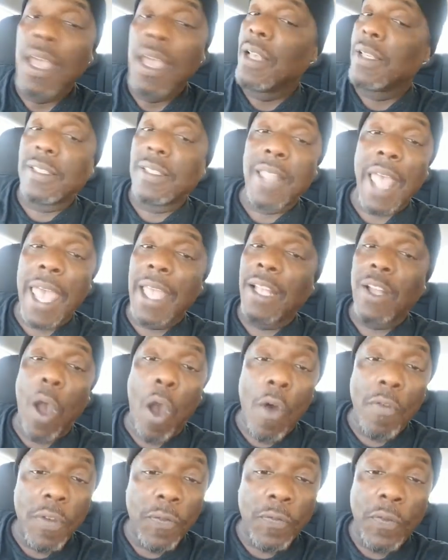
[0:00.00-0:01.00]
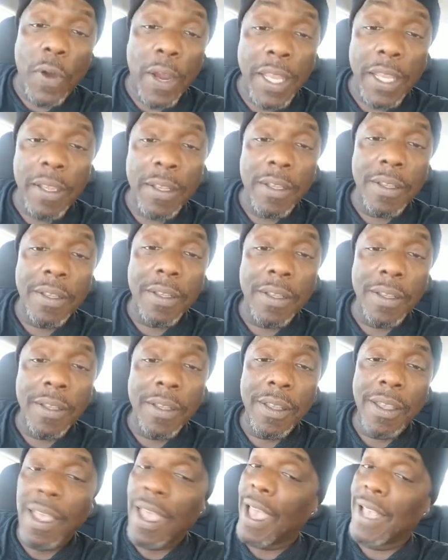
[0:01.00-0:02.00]
Stay COVID-free
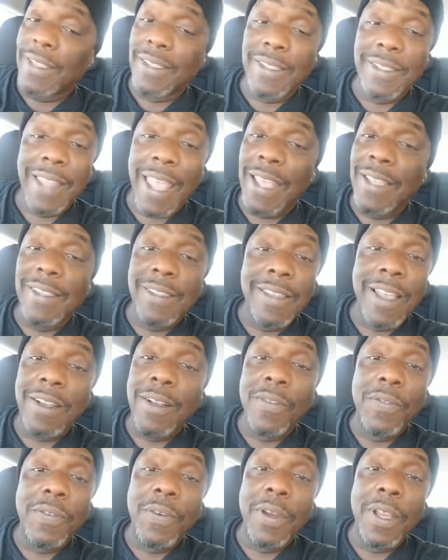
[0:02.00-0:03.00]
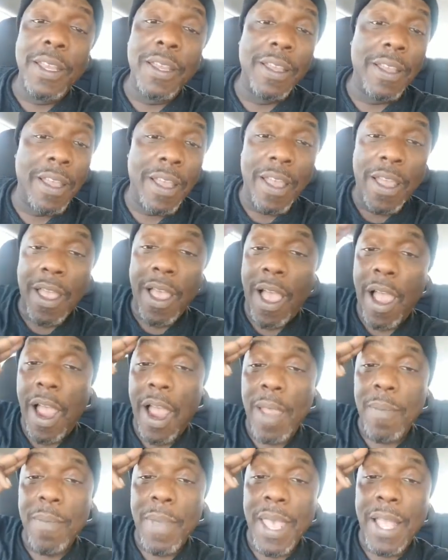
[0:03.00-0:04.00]
and stay sucker-free. All
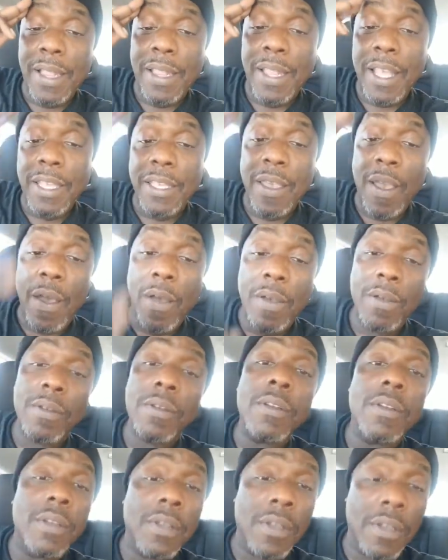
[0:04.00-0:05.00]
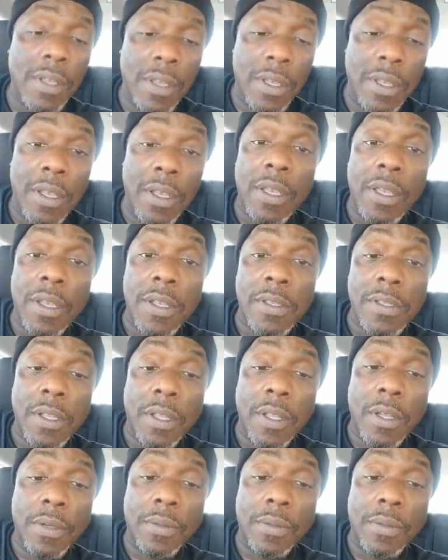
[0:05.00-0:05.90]
right, man. Love y'all. Salute.